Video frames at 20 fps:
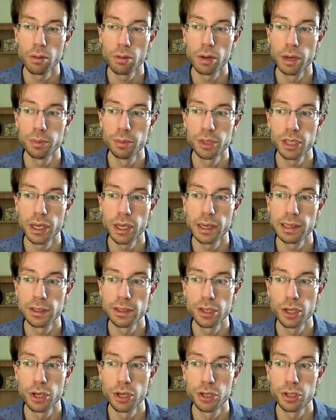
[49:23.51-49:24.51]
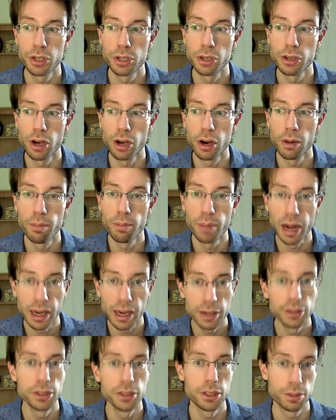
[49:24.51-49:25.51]
What I'm saying is there are
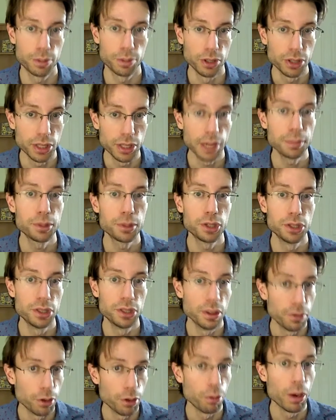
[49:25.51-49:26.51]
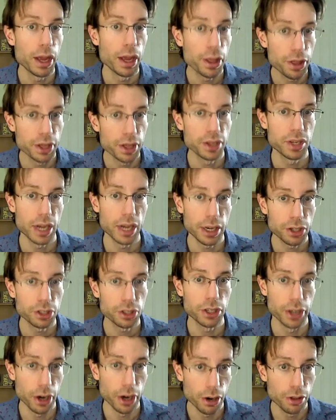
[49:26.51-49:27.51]
balanced perceptions of the way things
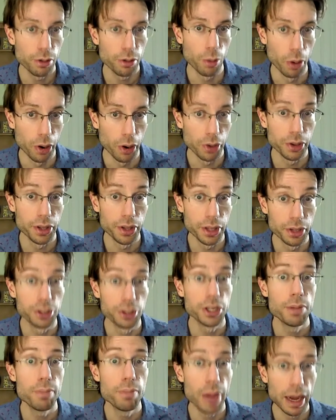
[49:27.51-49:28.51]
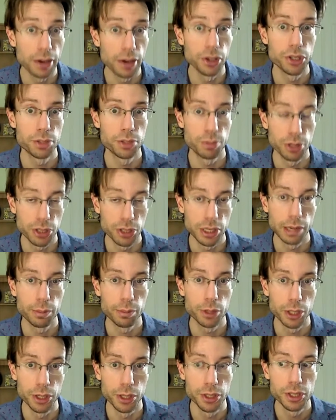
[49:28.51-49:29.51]
actually are in the world, and then there's imbalanced
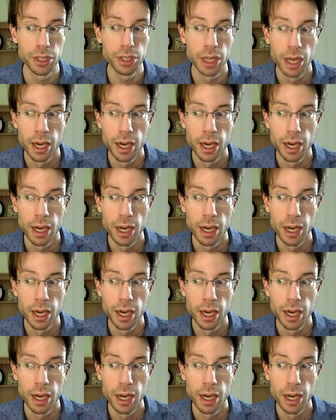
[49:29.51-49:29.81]
perceptions,